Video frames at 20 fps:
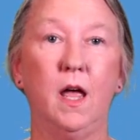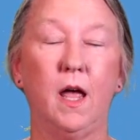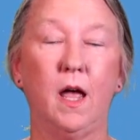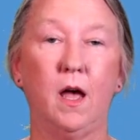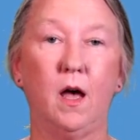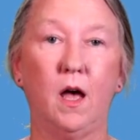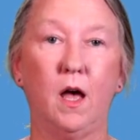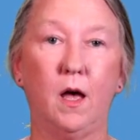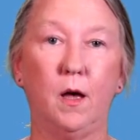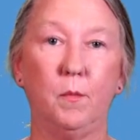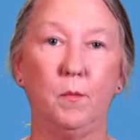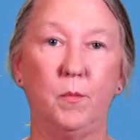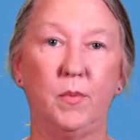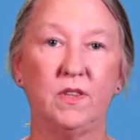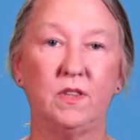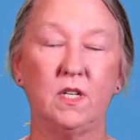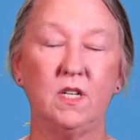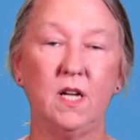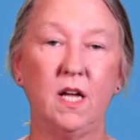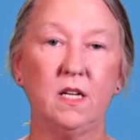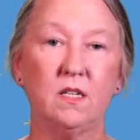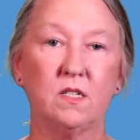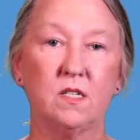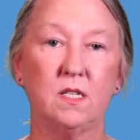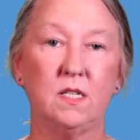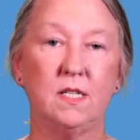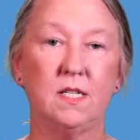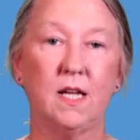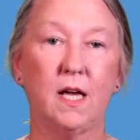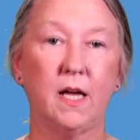Uh, but the next
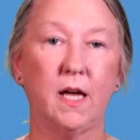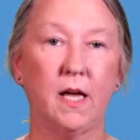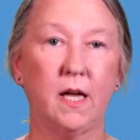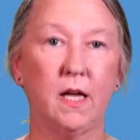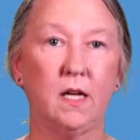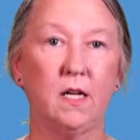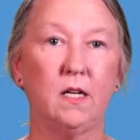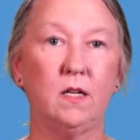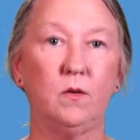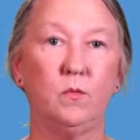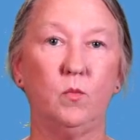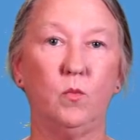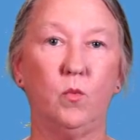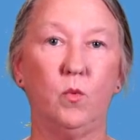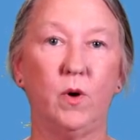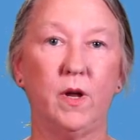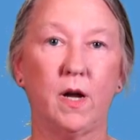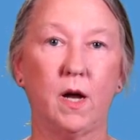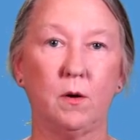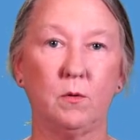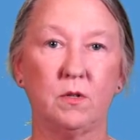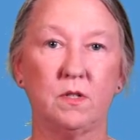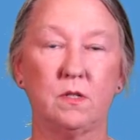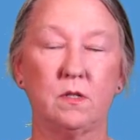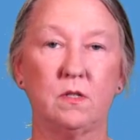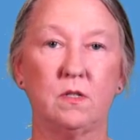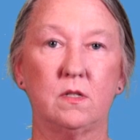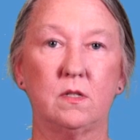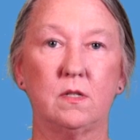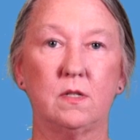day, when I
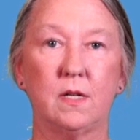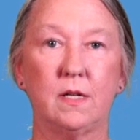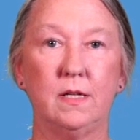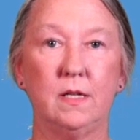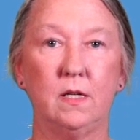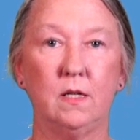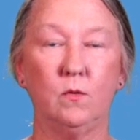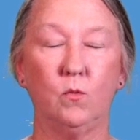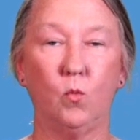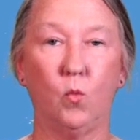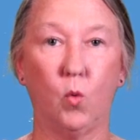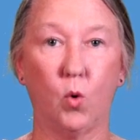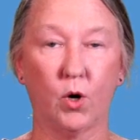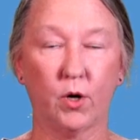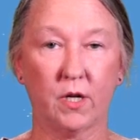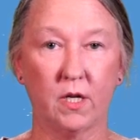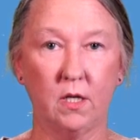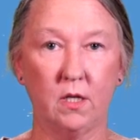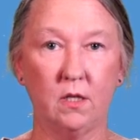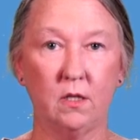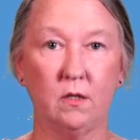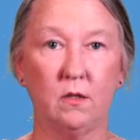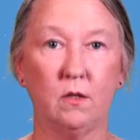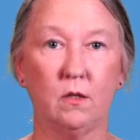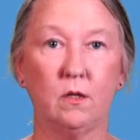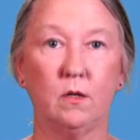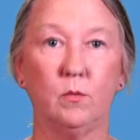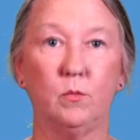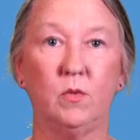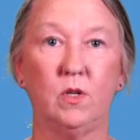was working in the
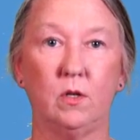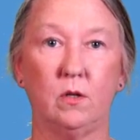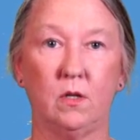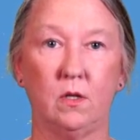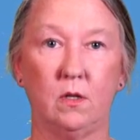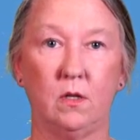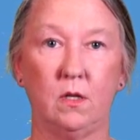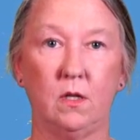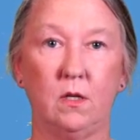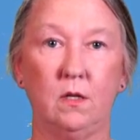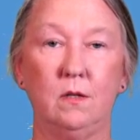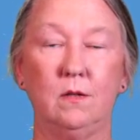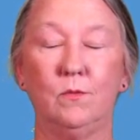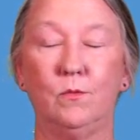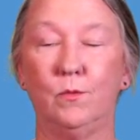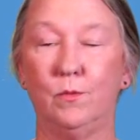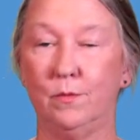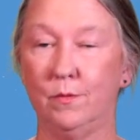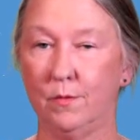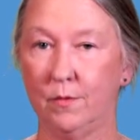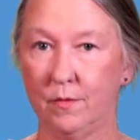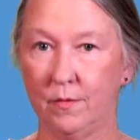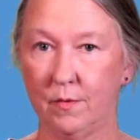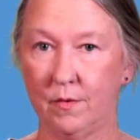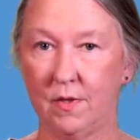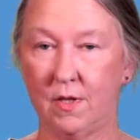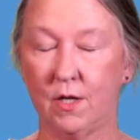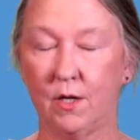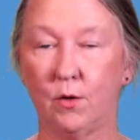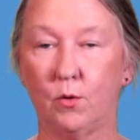community,
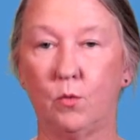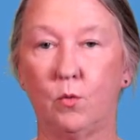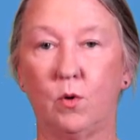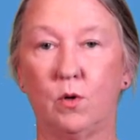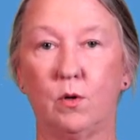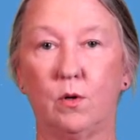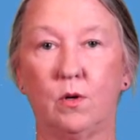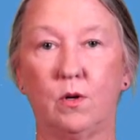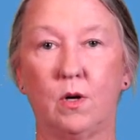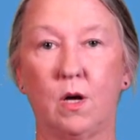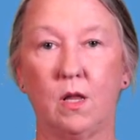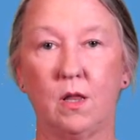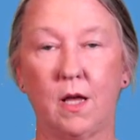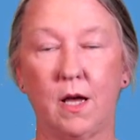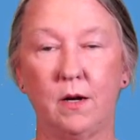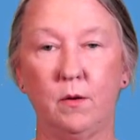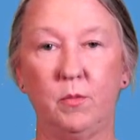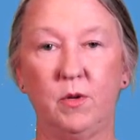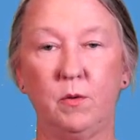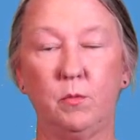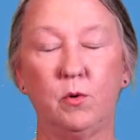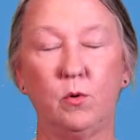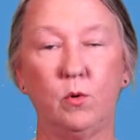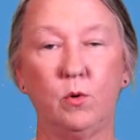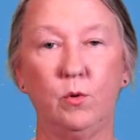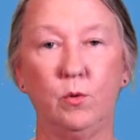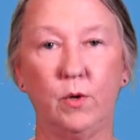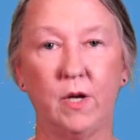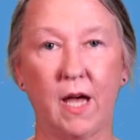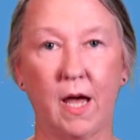there were a lot of people
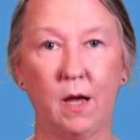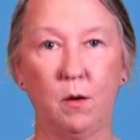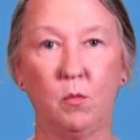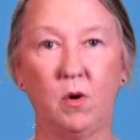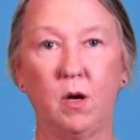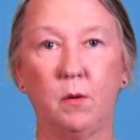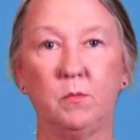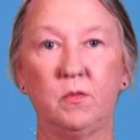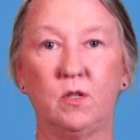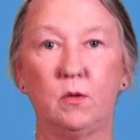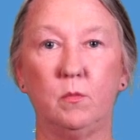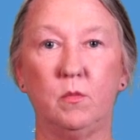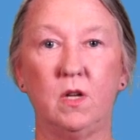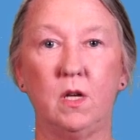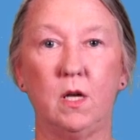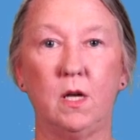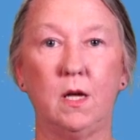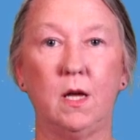who came up to me